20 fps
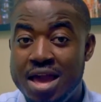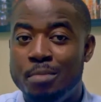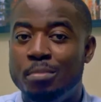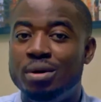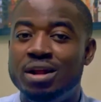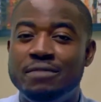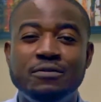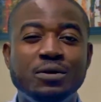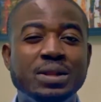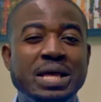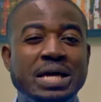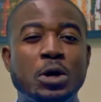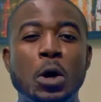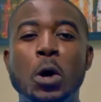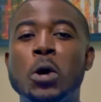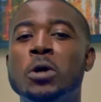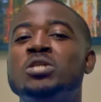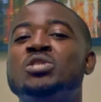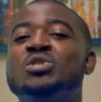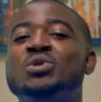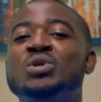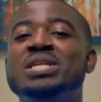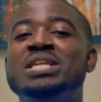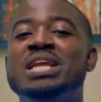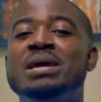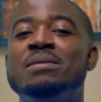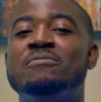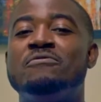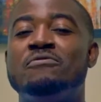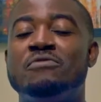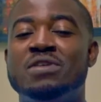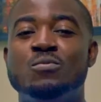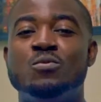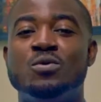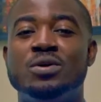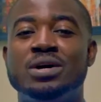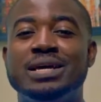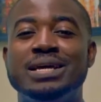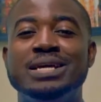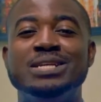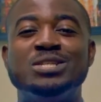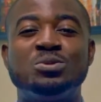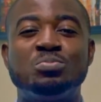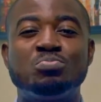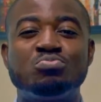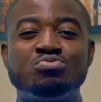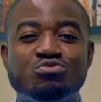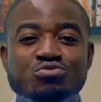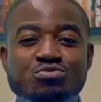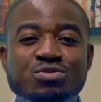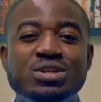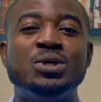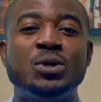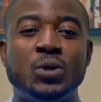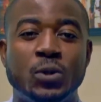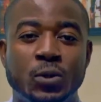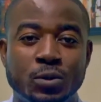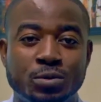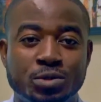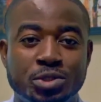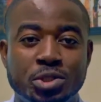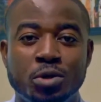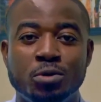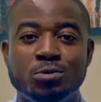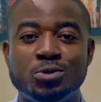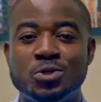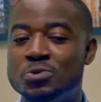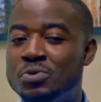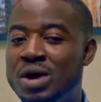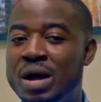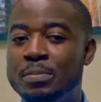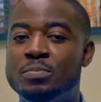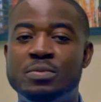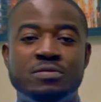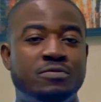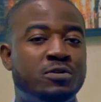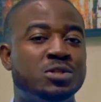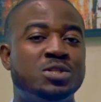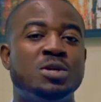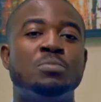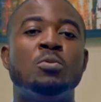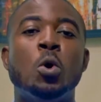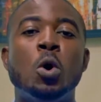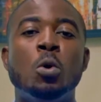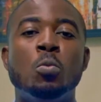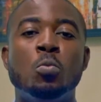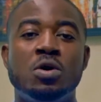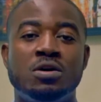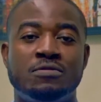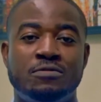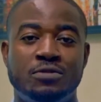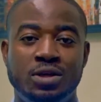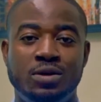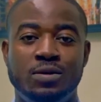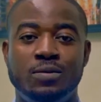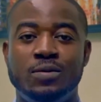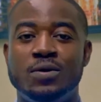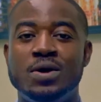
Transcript: But I feel like the country name framework is pretty cool. So to wrap up, I've got some homework for you.